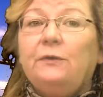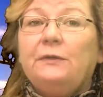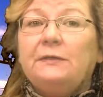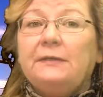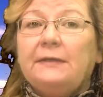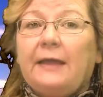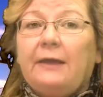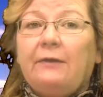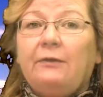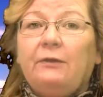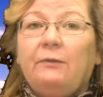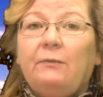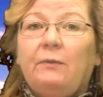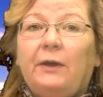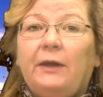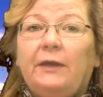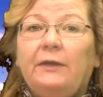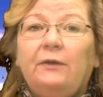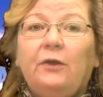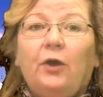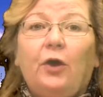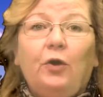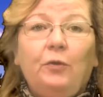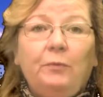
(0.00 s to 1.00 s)

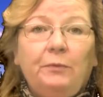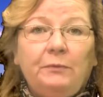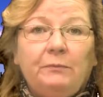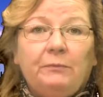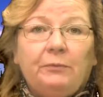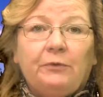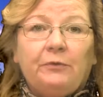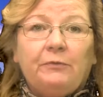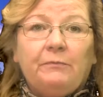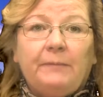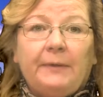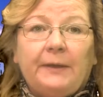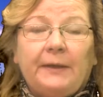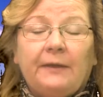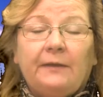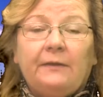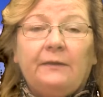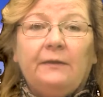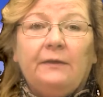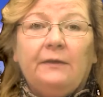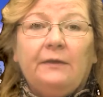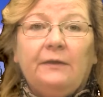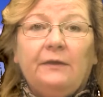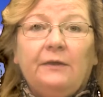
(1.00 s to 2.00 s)
County-wide open burn
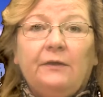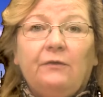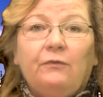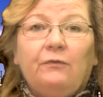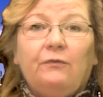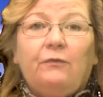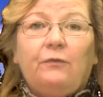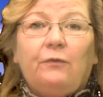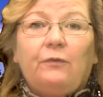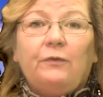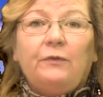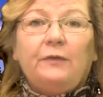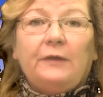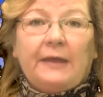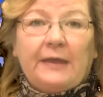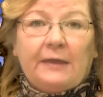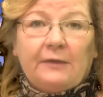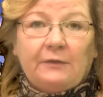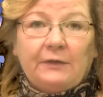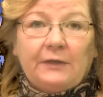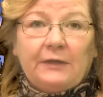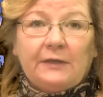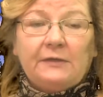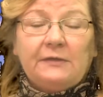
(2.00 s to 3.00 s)
ban for the
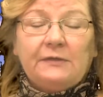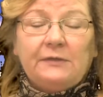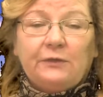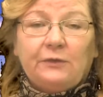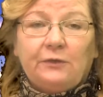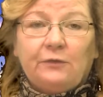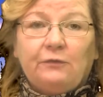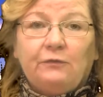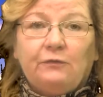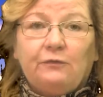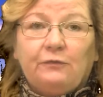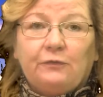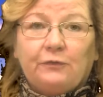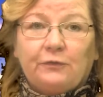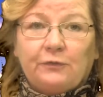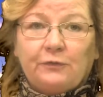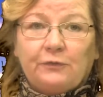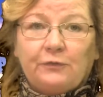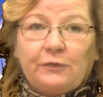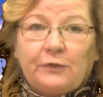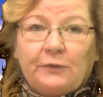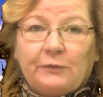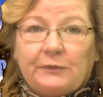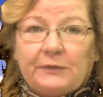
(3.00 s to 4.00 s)
county until
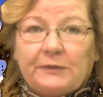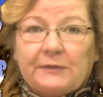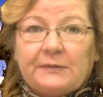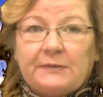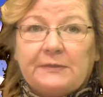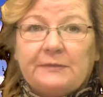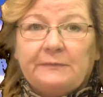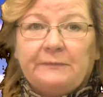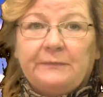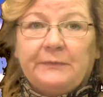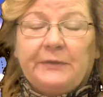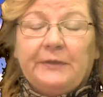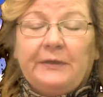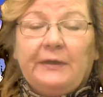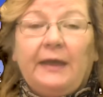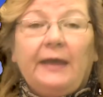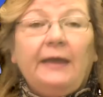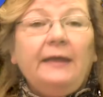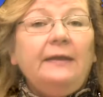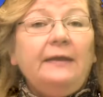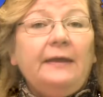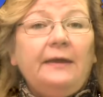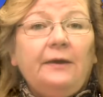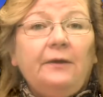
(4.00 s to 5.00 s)
further notice.
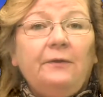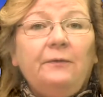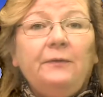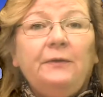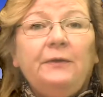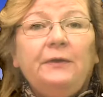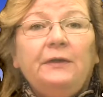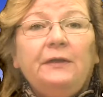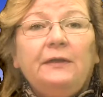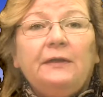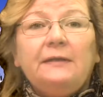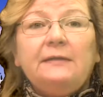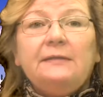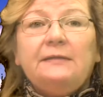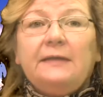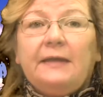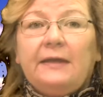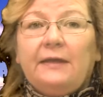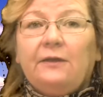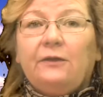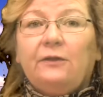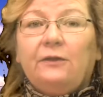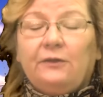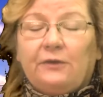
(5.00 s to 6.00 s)
And now, let's
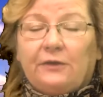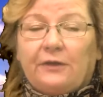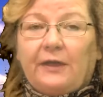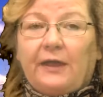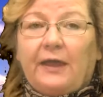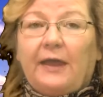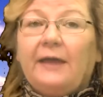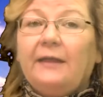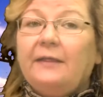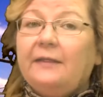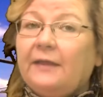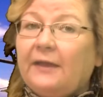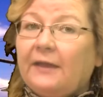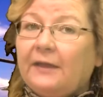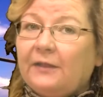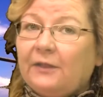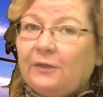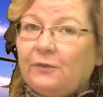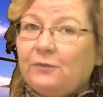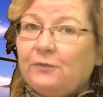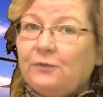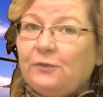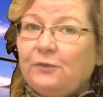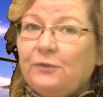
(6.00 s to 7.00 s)
take a look at that
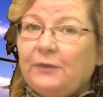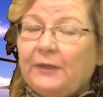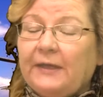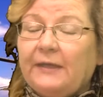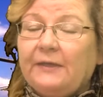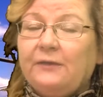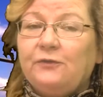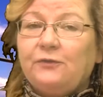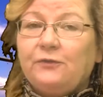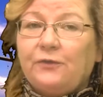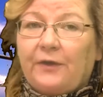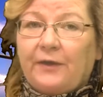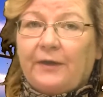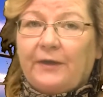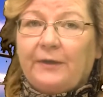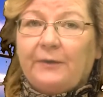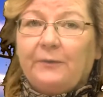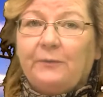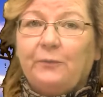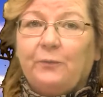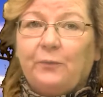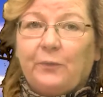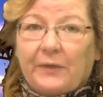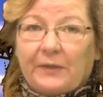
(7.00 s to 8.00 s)
local and dry
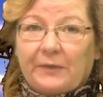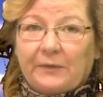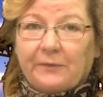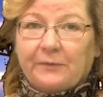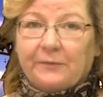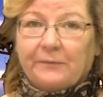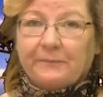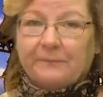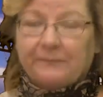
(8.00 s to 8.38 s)
weather.